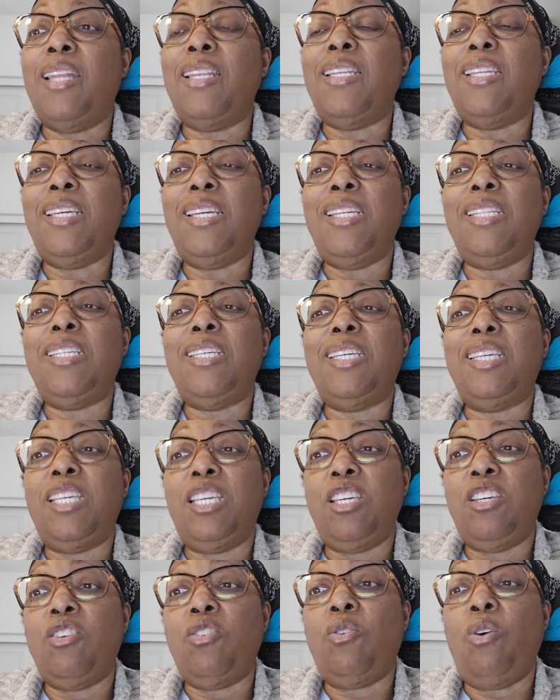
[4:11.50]
need to
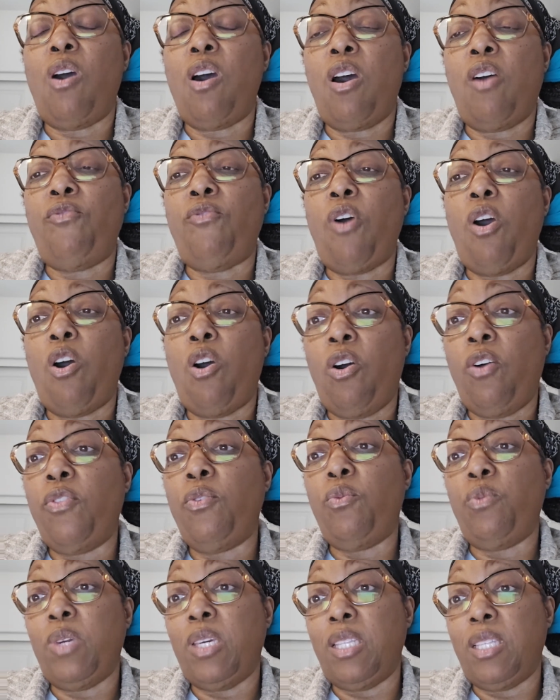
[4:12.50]
kill off all
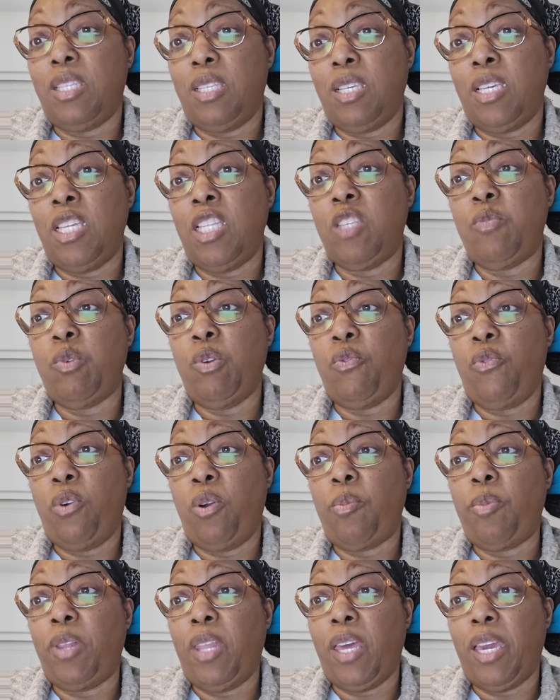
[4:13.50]
the weed seeds
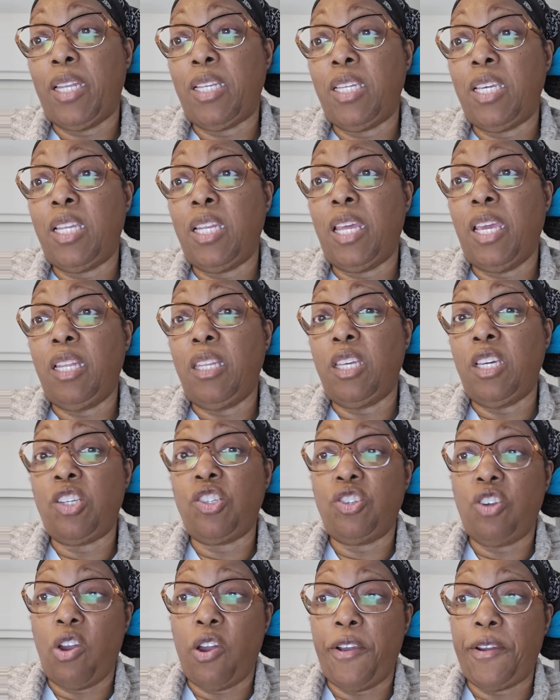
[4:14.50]
before planting a
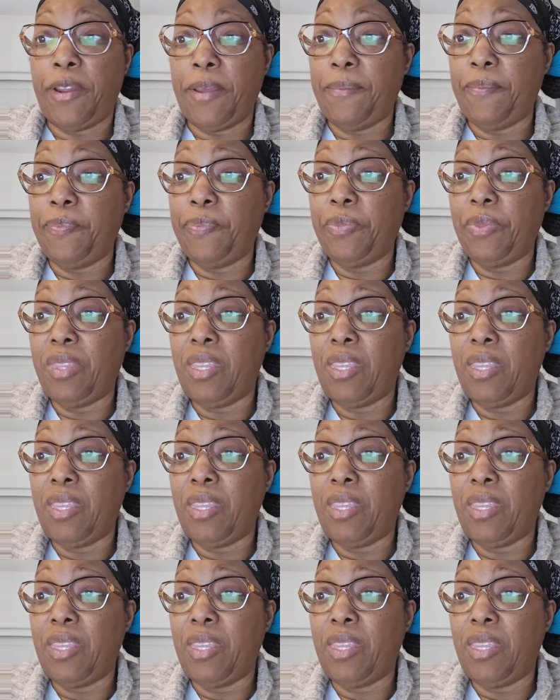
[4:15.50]
lush garden.